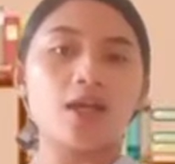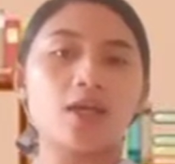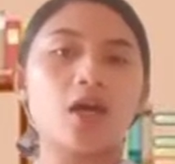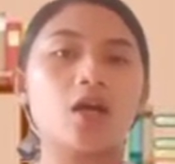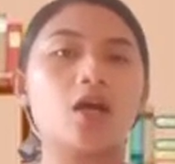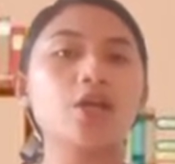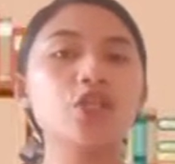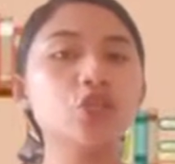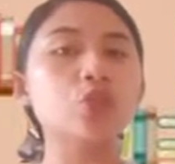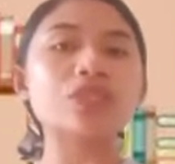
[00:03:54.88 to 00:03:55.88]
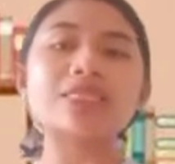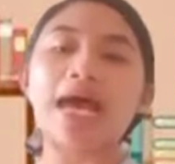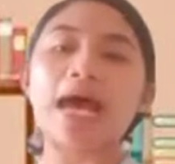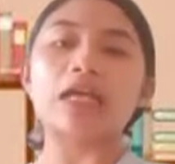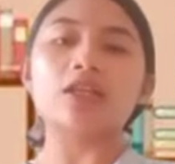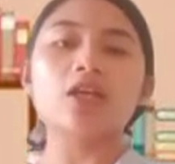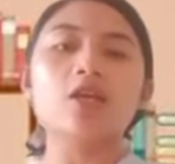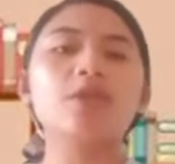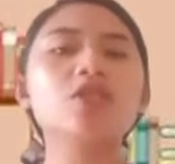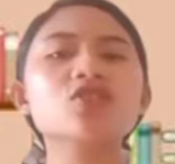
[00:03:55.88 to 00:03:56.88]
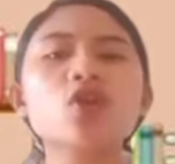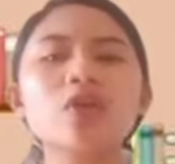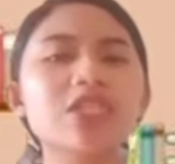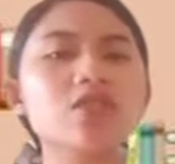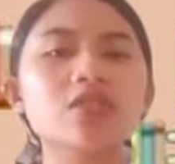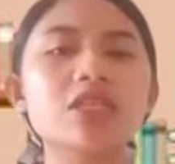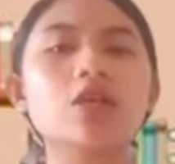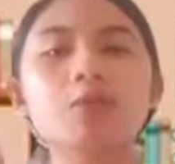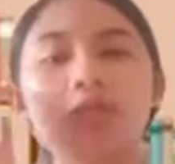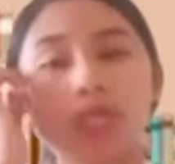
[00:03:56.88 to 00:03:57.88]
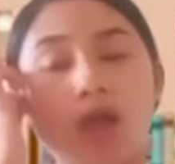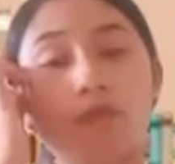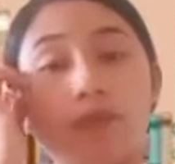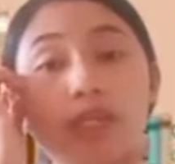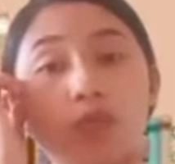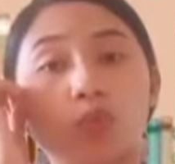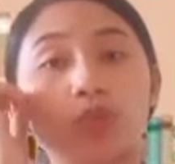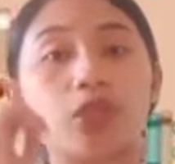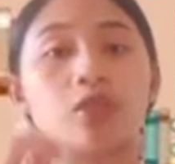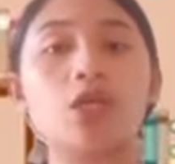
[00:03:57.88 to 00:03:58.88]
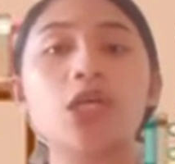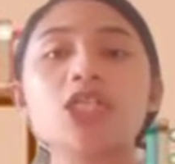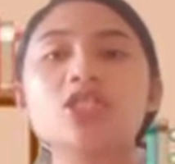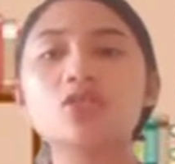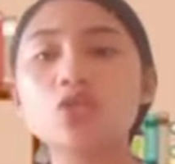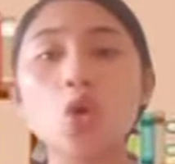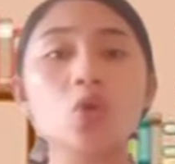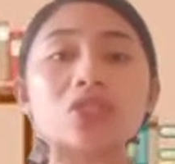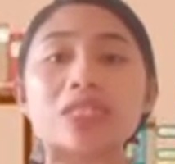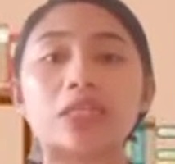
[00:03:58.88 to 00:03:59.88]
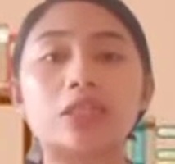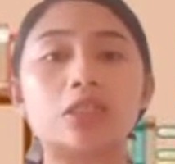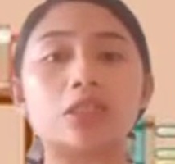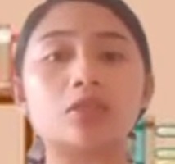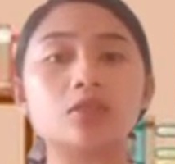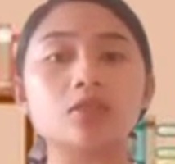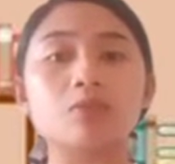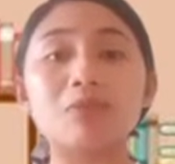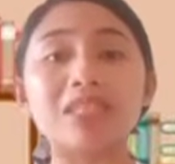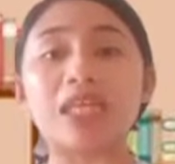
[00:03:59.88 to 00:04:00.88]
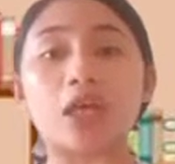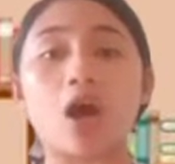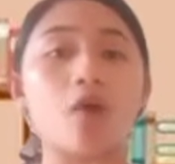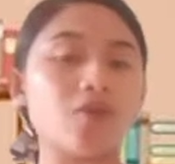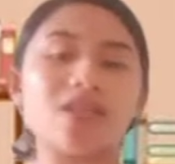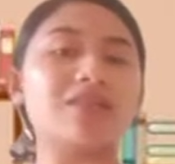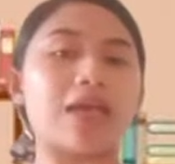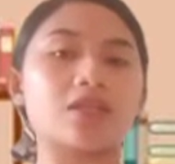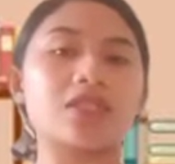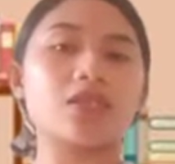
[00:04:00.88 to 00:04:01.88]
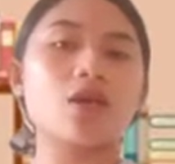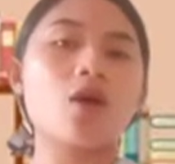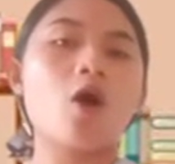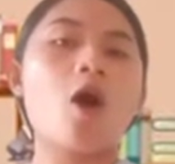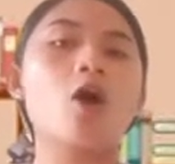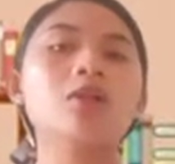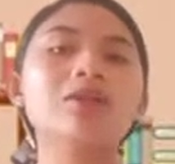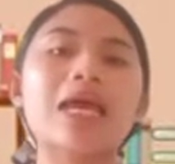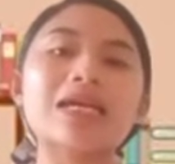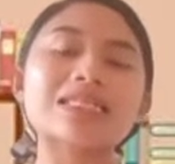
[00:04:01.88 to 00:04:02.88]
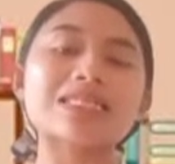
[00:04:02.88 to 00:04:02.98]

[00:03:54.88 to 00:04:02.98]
argues that because there is no single meaning of any word, there is no single meaning of any text. All texts